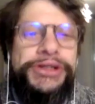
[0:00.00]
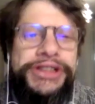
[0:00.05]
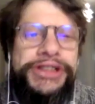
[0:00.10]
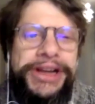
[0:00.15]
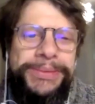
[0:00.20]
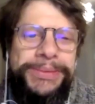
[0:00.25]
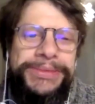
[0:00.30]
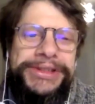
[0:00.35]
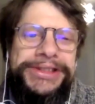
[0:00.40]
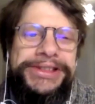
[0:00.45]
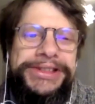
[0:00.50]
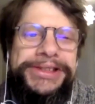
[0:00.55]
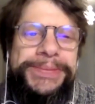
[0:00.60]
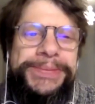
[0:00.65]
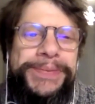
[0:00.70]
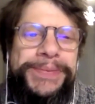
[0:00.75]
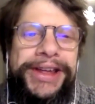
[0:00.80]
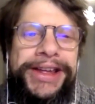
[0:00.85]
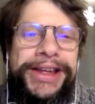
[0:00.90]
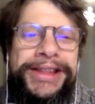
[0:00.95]
James,
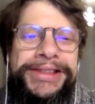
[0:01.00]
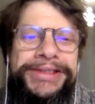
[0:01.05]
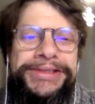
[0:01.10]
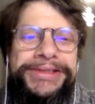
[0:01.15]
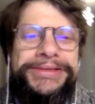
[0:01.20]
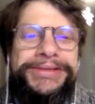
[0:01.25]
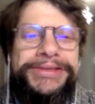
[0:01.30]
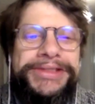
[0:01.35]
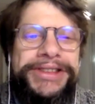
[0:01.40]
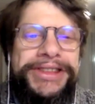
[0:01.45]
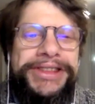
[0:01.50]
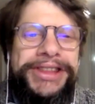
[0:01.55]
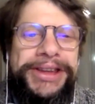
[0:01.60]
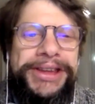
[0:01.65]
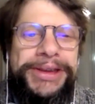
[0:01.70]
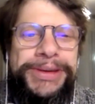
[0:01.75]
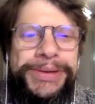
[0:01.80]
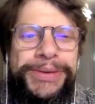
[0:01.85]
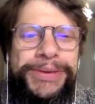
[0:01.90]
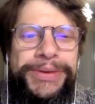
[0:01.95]
and
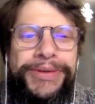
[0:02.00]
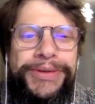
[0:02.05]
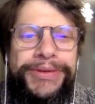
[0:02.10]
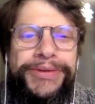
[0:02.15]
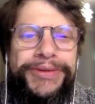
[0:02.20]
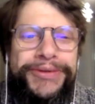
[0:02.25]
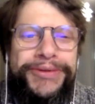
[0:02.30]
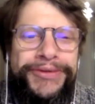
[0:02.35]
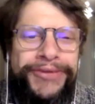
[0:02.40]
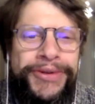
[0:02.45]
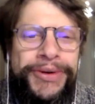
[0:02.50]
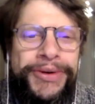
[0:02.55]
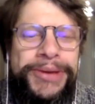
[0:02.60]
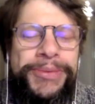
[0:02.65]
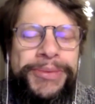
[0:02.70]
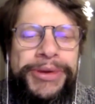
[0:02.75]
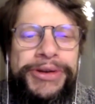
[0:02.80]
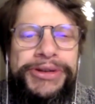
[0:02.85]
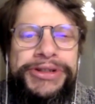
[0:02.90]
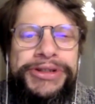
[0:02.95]
thank you very
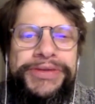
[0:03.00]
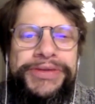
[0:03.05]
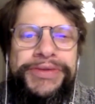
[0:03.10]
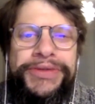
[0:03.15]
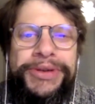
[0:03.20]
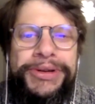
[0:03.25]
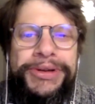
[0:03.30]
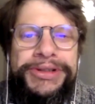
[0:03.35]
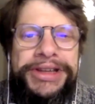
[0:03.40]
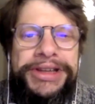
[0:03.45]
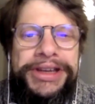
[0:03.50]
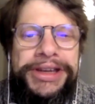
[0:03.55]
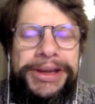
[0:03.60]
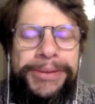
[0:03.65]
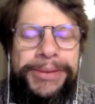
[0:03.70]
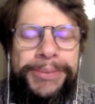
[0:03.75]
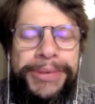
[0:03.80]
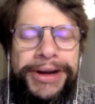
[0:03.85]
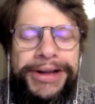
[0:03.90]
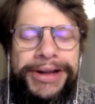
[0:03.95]
much for
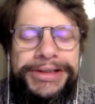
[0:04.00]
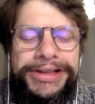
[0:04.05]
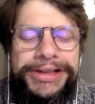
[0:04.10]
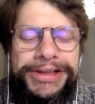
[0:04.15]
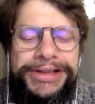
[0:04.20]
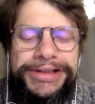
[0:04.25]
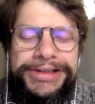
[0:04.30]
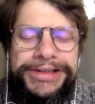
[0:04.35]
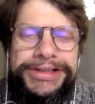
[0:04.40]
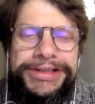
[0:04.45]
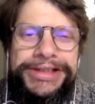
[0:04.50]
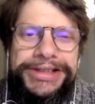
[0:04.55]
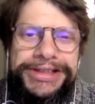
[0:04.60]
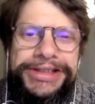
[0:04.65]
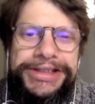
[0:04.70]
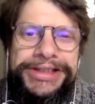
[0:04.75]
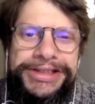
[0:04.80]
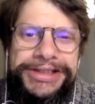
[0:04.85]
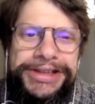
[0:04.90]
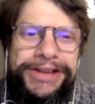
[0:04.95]
taking part in this
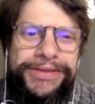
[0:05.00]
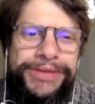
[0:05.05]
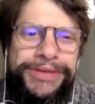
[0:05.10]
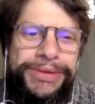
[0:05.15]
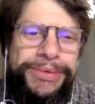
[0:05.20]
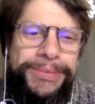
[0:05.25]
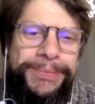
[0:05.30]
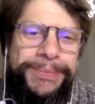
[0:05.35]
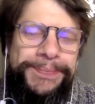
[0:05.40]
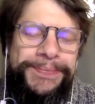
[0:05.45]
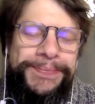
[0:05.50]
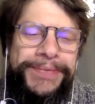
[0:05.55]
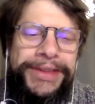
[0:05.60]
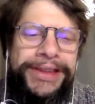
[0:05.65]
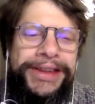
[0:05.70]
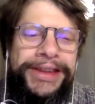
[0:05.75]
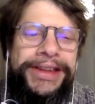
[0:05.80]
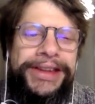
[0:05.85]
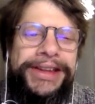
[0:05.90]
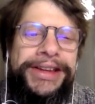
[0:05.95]
interview.
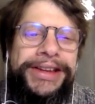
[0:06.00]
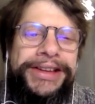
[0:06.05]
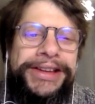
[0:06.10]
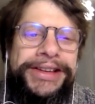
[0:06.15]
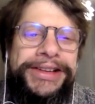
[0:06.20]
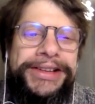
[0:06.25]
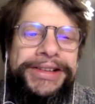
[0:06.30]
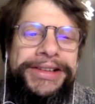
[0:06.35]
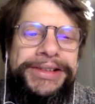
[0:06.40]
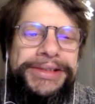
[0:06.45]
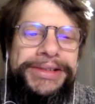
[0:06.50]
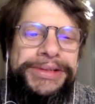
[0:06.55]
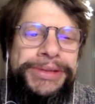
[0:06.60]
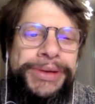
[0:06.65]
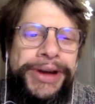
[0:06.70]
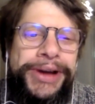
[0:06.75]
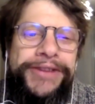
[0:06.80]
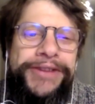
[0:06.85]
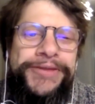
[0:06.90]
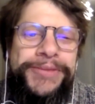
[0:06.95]

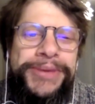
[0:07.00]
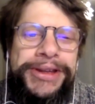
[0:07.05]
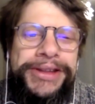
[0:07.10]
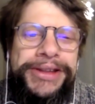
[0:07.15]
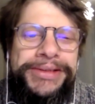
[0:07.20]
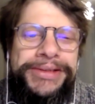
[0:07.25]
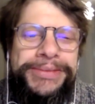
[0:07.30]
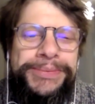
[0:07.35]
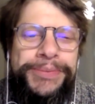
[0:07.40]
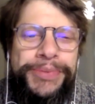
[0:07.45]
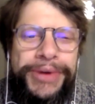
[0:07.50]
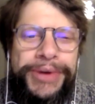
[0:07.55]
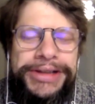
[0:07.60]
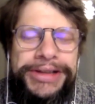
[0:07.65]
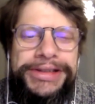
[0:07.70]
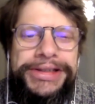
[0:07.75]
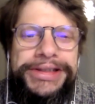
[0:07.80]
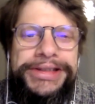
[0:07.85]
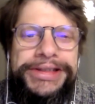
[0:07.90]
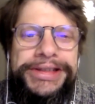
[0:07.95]
You have been
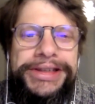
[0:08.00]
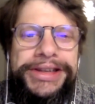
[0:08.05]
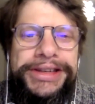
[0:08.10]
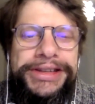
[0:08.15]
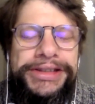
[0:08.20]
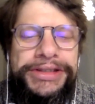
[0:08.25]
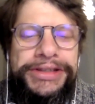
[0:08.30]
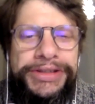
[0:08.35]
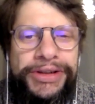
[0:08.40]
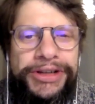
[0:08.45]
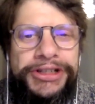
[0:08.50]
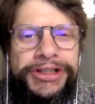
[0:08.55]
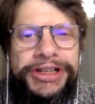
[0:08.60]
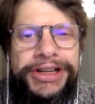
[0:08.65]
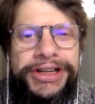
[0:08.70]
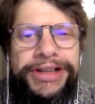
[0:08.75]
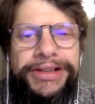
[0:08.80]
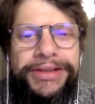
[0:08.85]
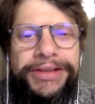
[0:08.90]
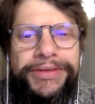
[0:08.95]
practicing
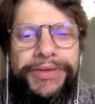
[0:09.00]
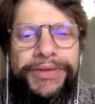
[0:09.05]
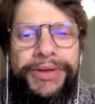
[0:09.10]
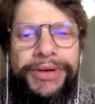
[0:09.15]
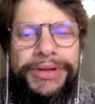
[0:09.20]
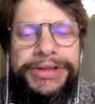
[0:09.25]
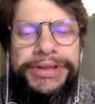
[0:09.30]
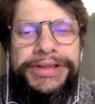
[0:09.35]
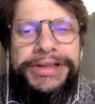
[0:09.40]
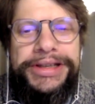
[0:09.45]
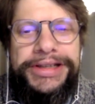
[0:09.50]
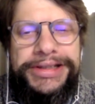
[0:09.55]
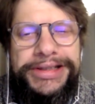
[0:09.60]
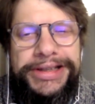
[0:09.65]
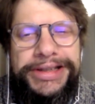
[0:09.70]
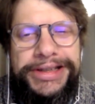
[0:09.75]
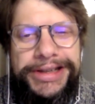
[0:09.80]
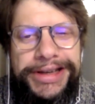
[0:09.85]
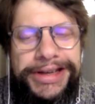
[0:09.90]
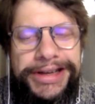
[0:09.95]
Dzogchen for
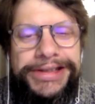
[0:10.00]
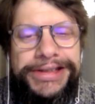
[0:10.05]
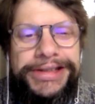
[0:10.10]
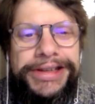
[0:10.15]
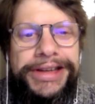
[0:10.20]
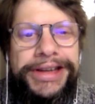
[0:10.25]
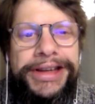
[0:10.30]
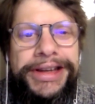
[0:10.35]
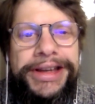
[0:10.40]
60 years